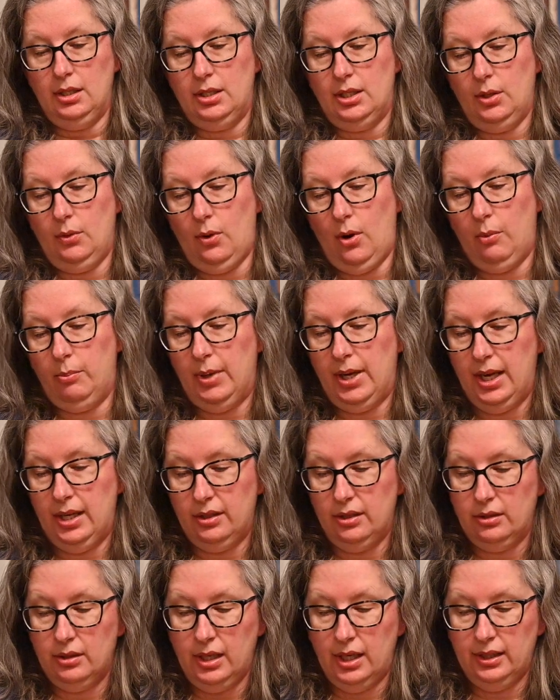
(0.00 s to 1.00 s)
to obey
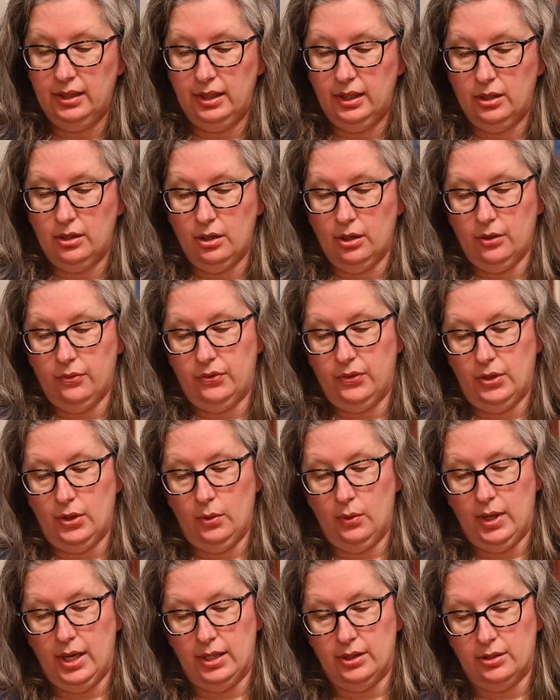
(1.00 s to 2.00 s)
their nightly
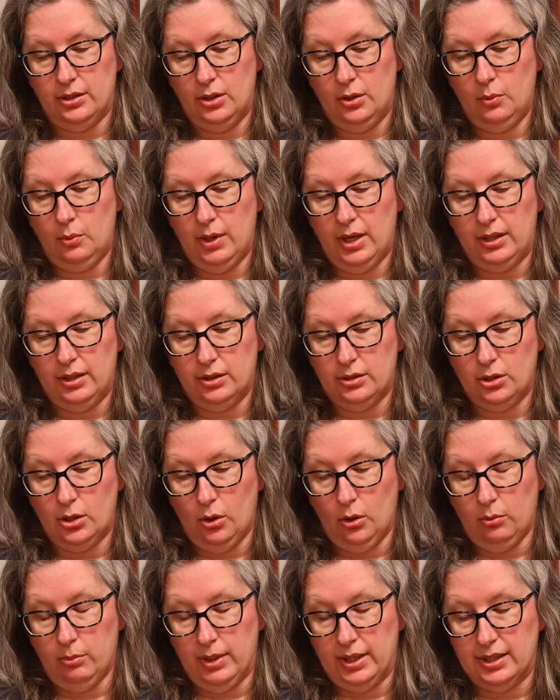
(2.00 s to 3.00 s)
curfew and do what they're
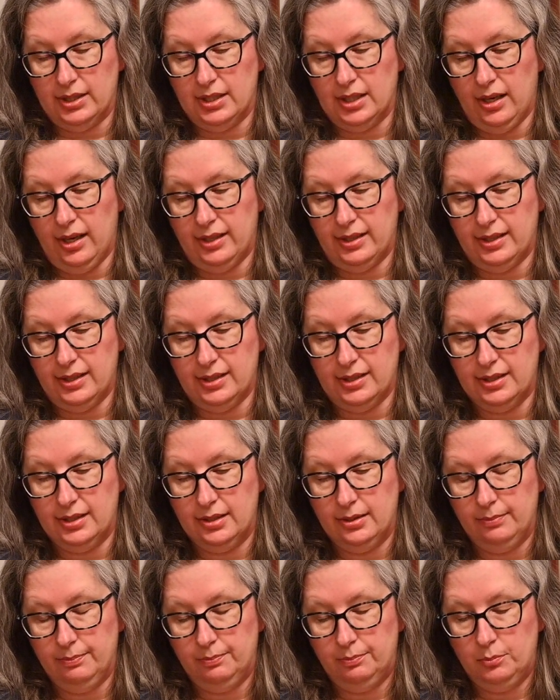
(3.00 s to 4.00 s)
told by the
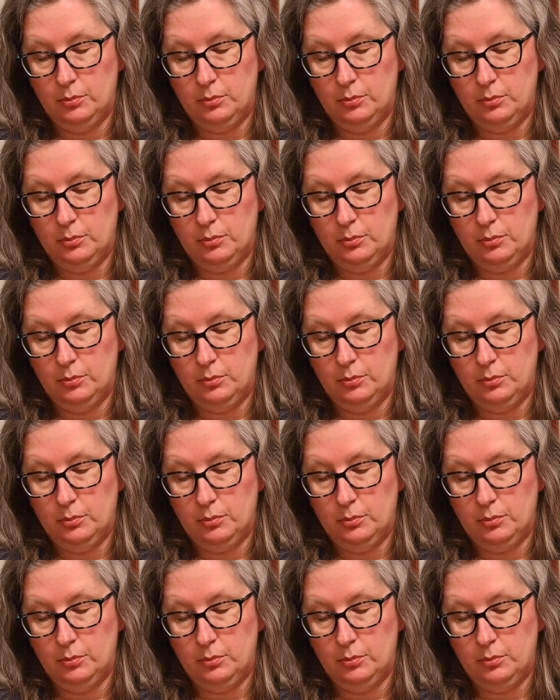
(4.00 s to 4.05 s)
scientists.